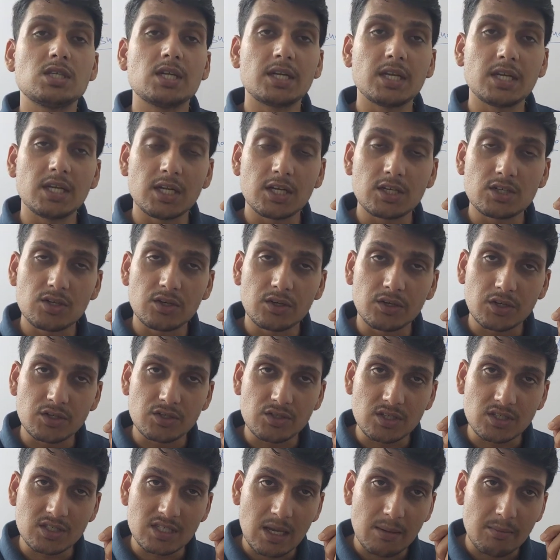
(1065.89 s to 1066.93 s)
NET English
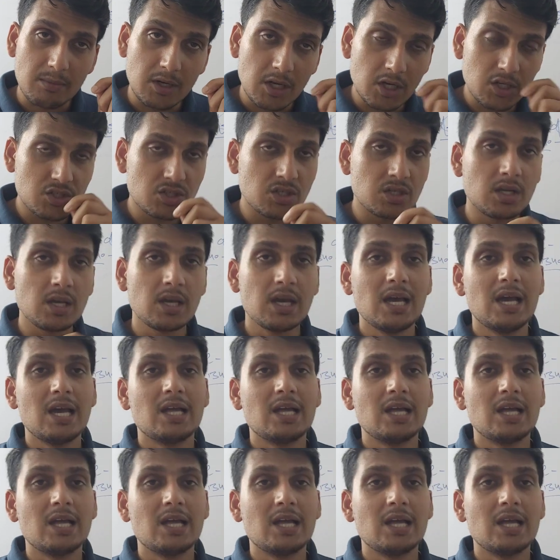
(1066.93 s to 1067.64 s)
Literature examination.